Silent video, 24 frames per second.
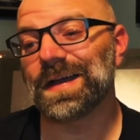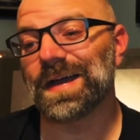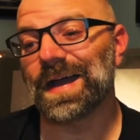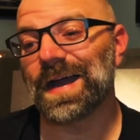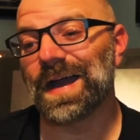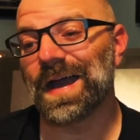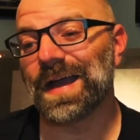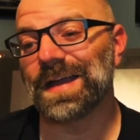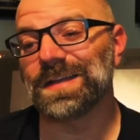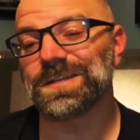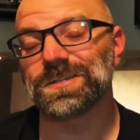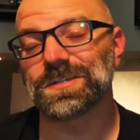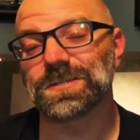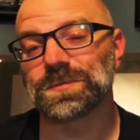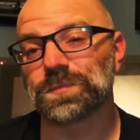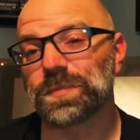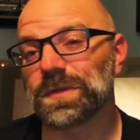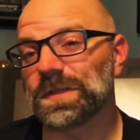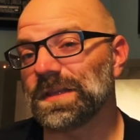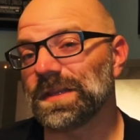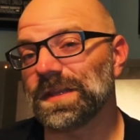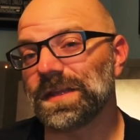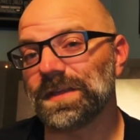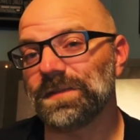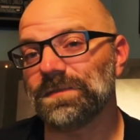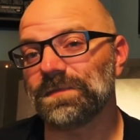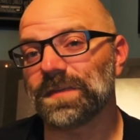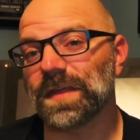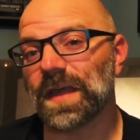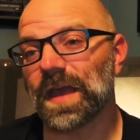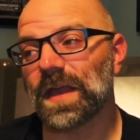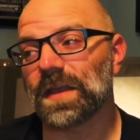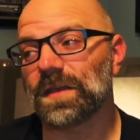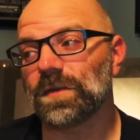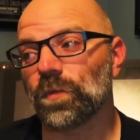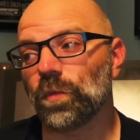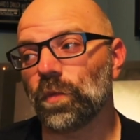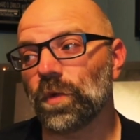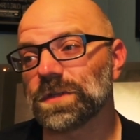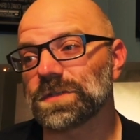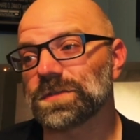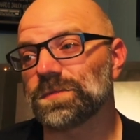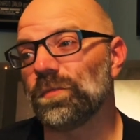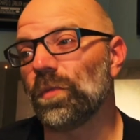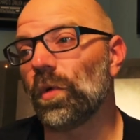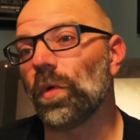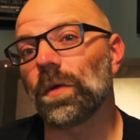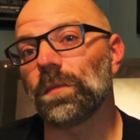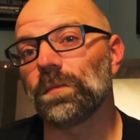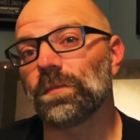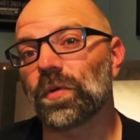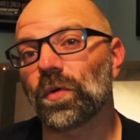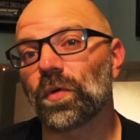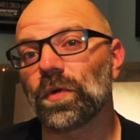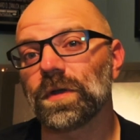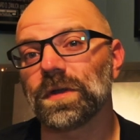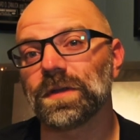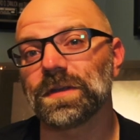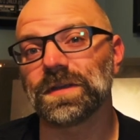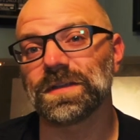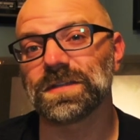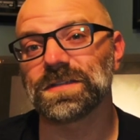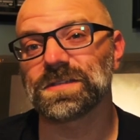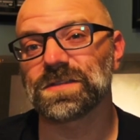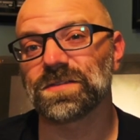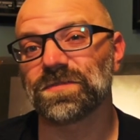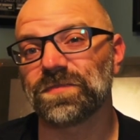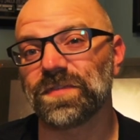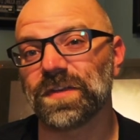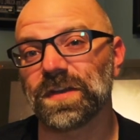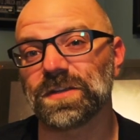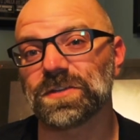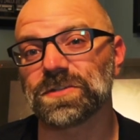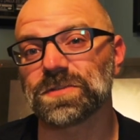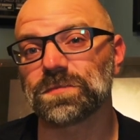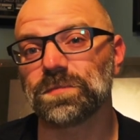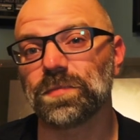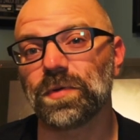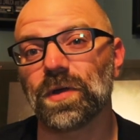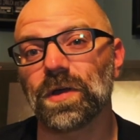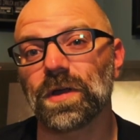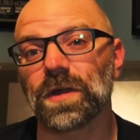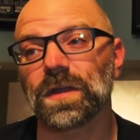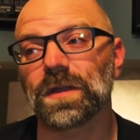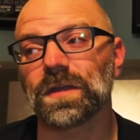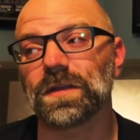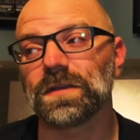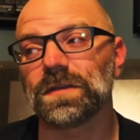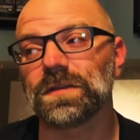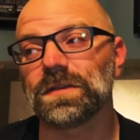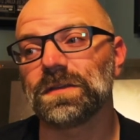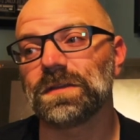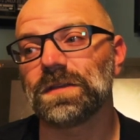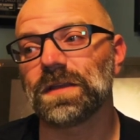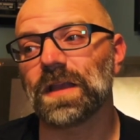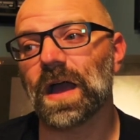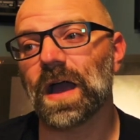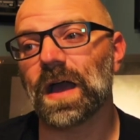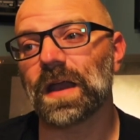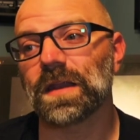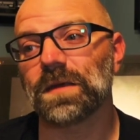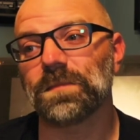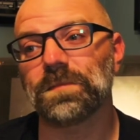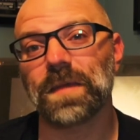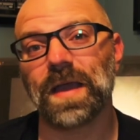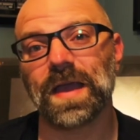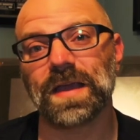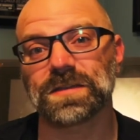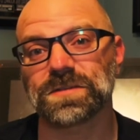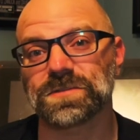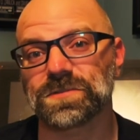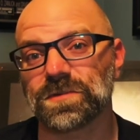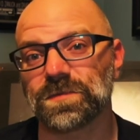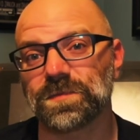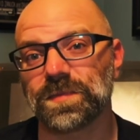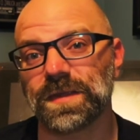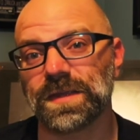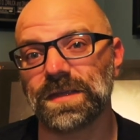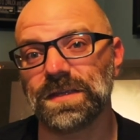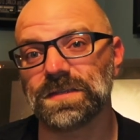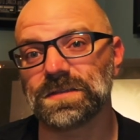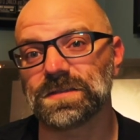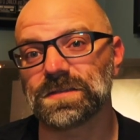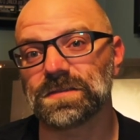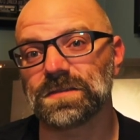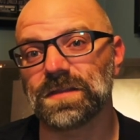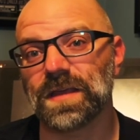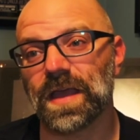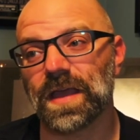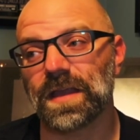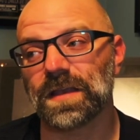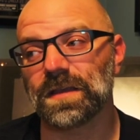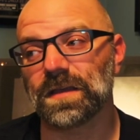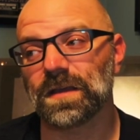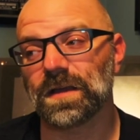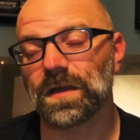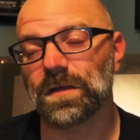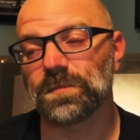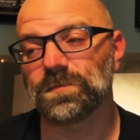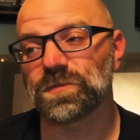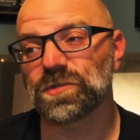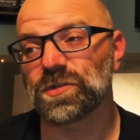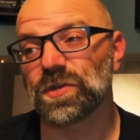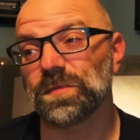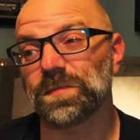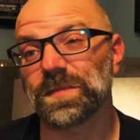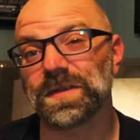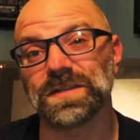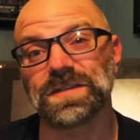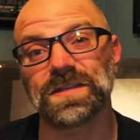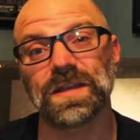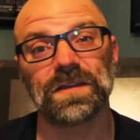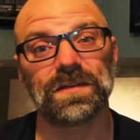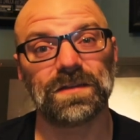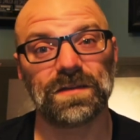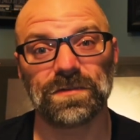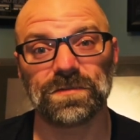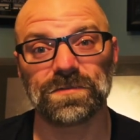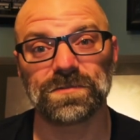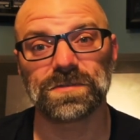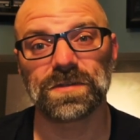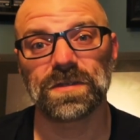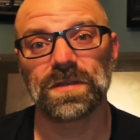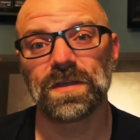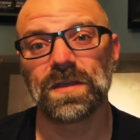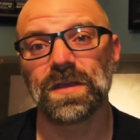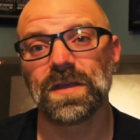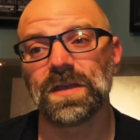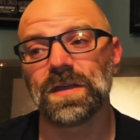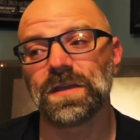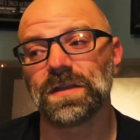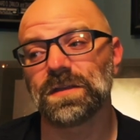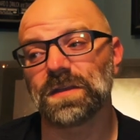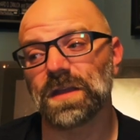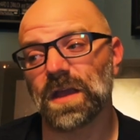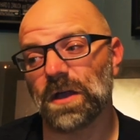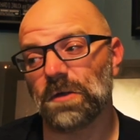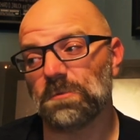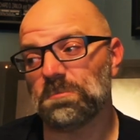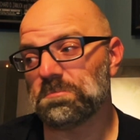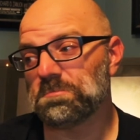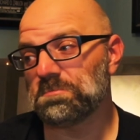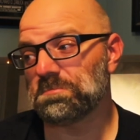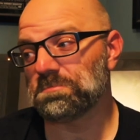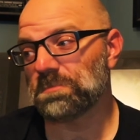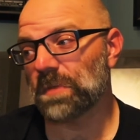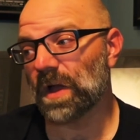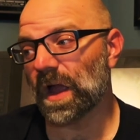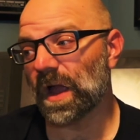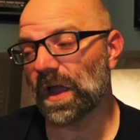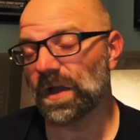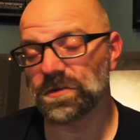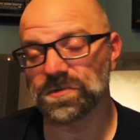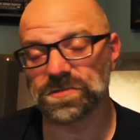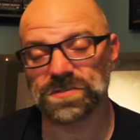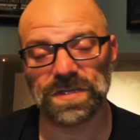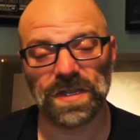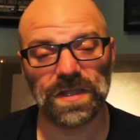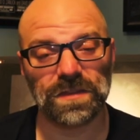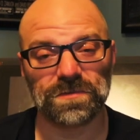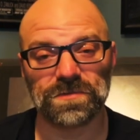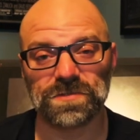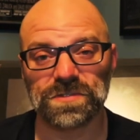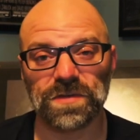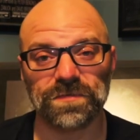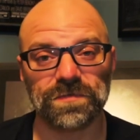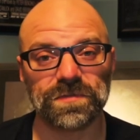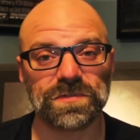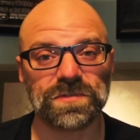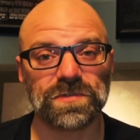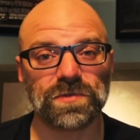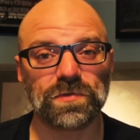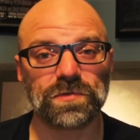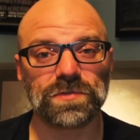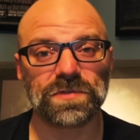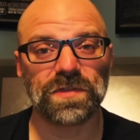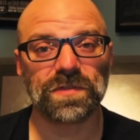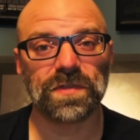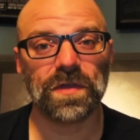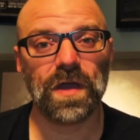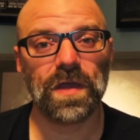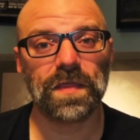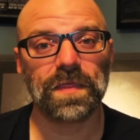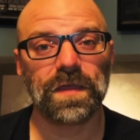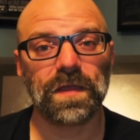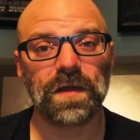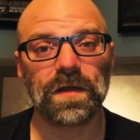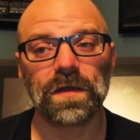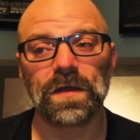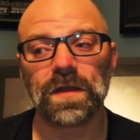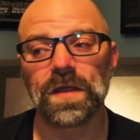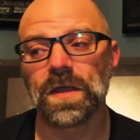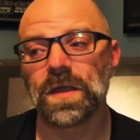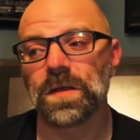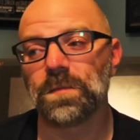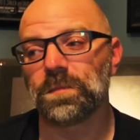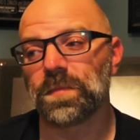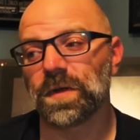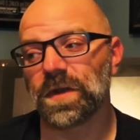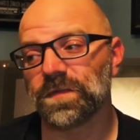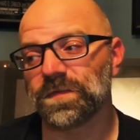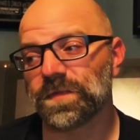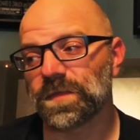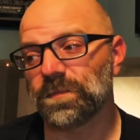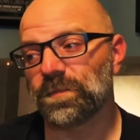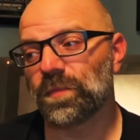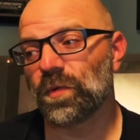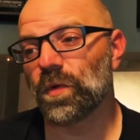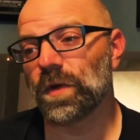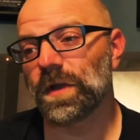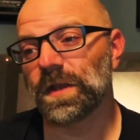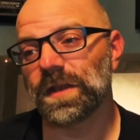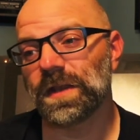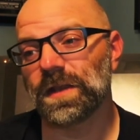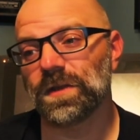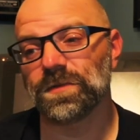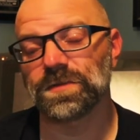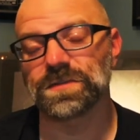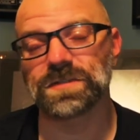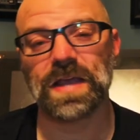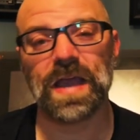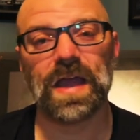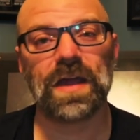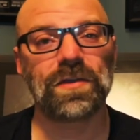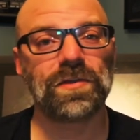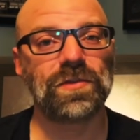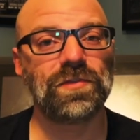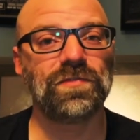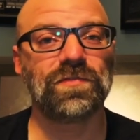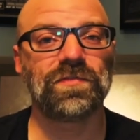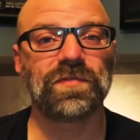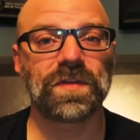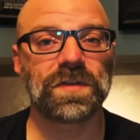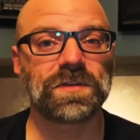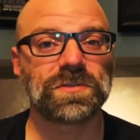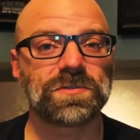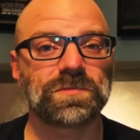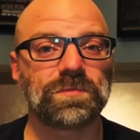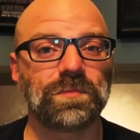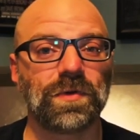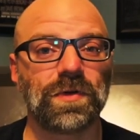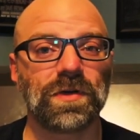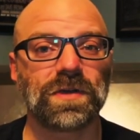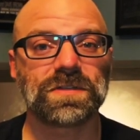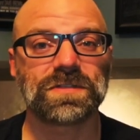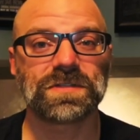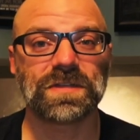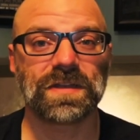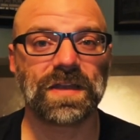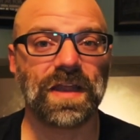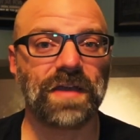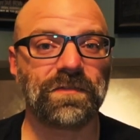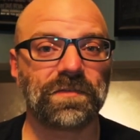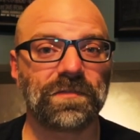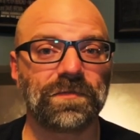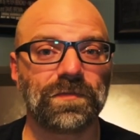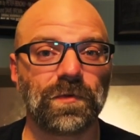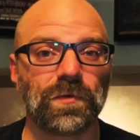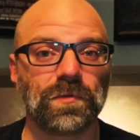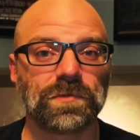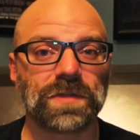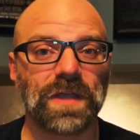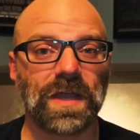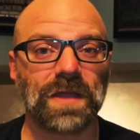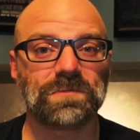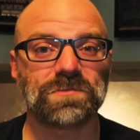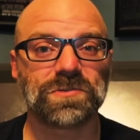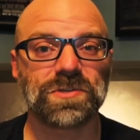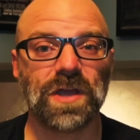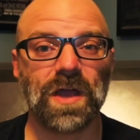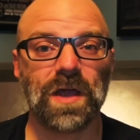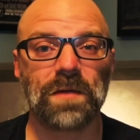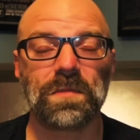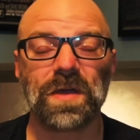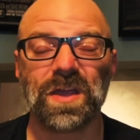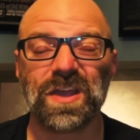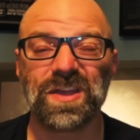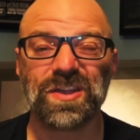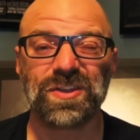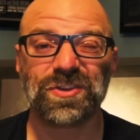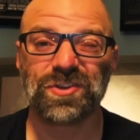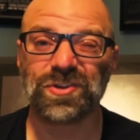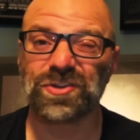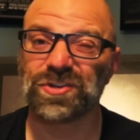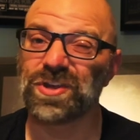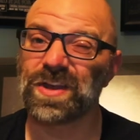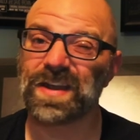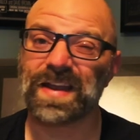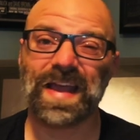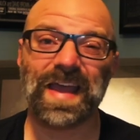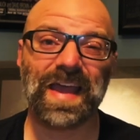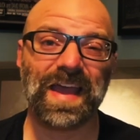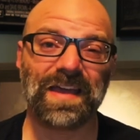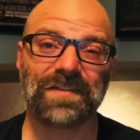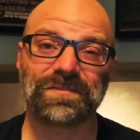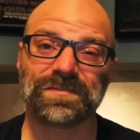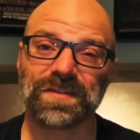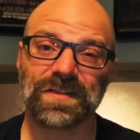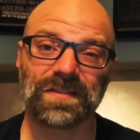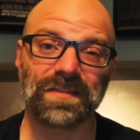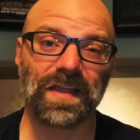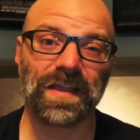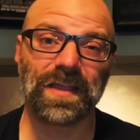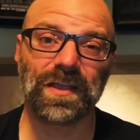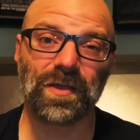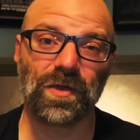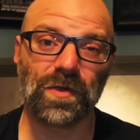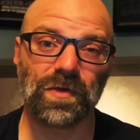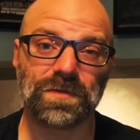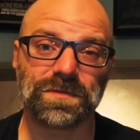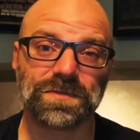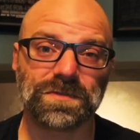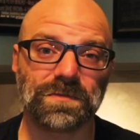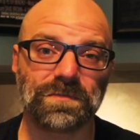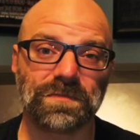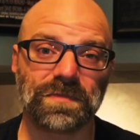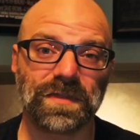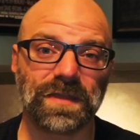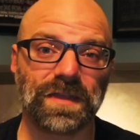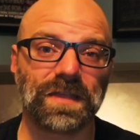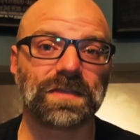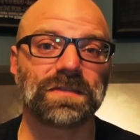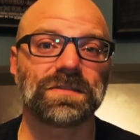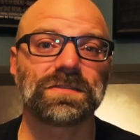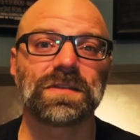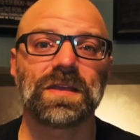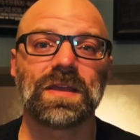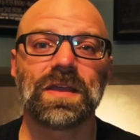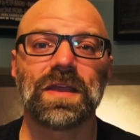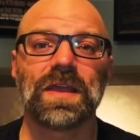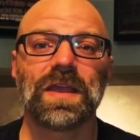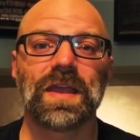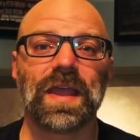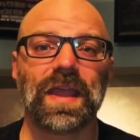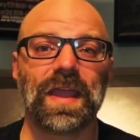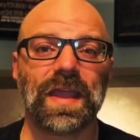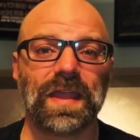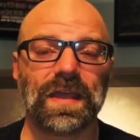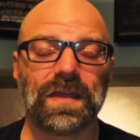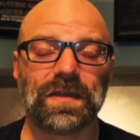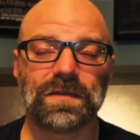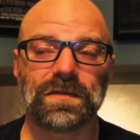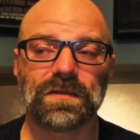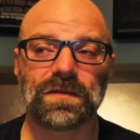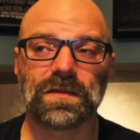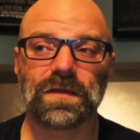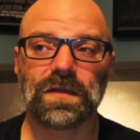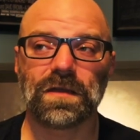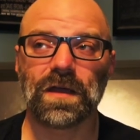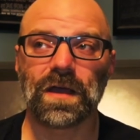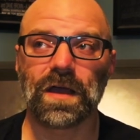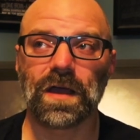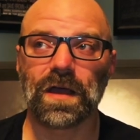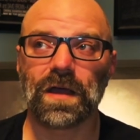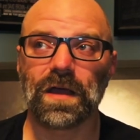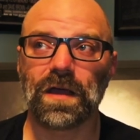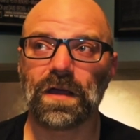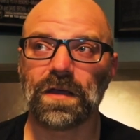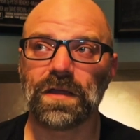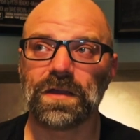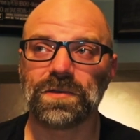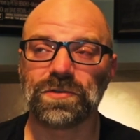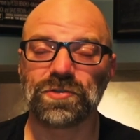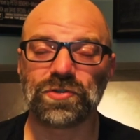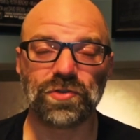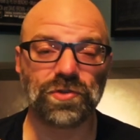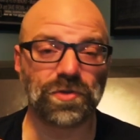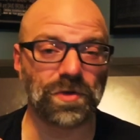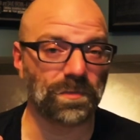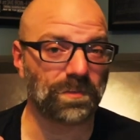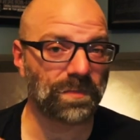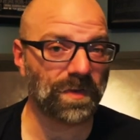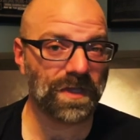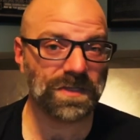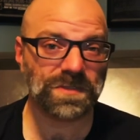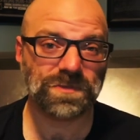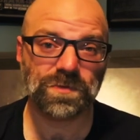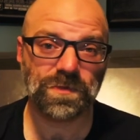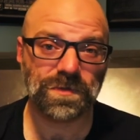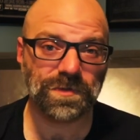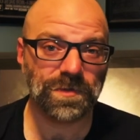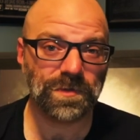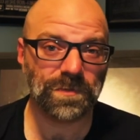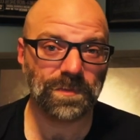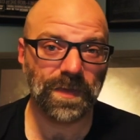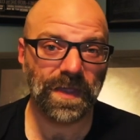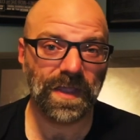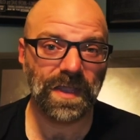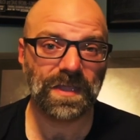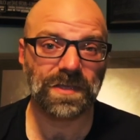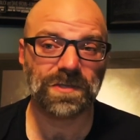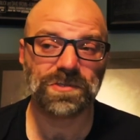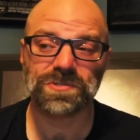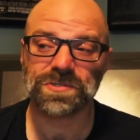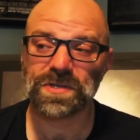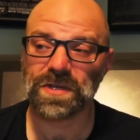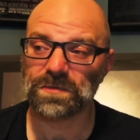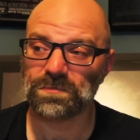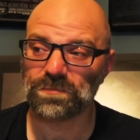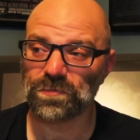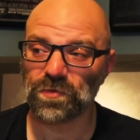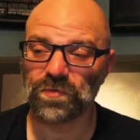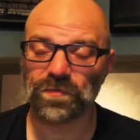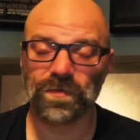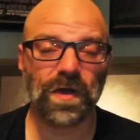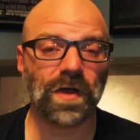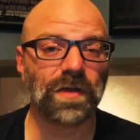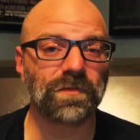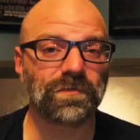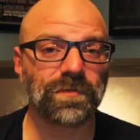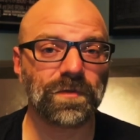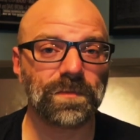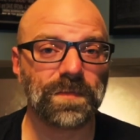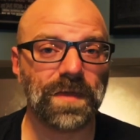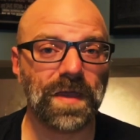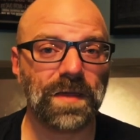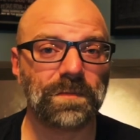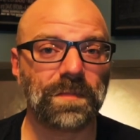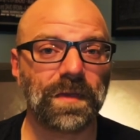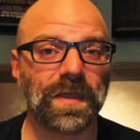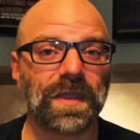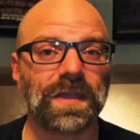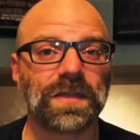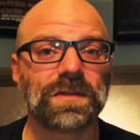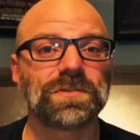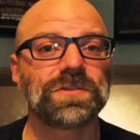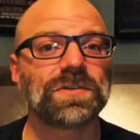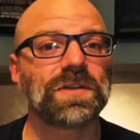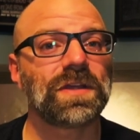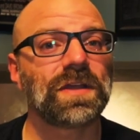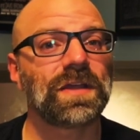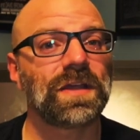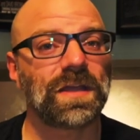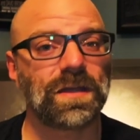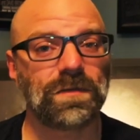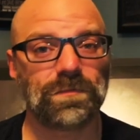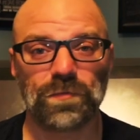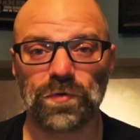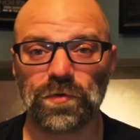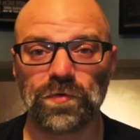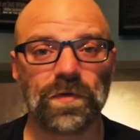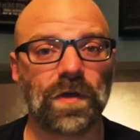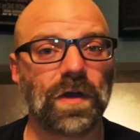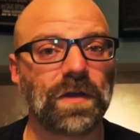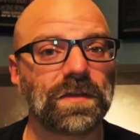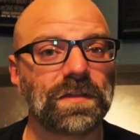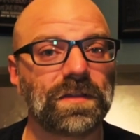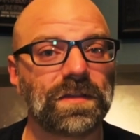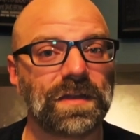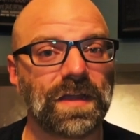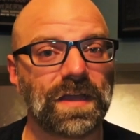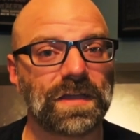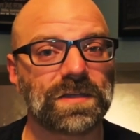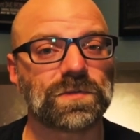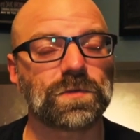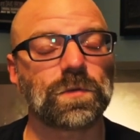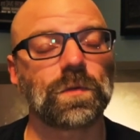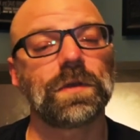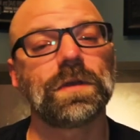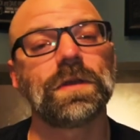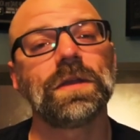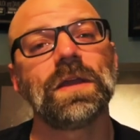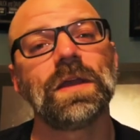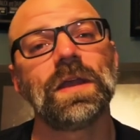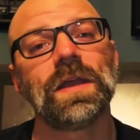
I just believe that what's more important is the finished book, not a masterpiece that took me 10 years. Now, I understand there's different schools of thought there, but if the point here is how do you finish books and have a full-time job, you're gonna have to let go of some things and do your best with your page and move on from that page and move on to the next one.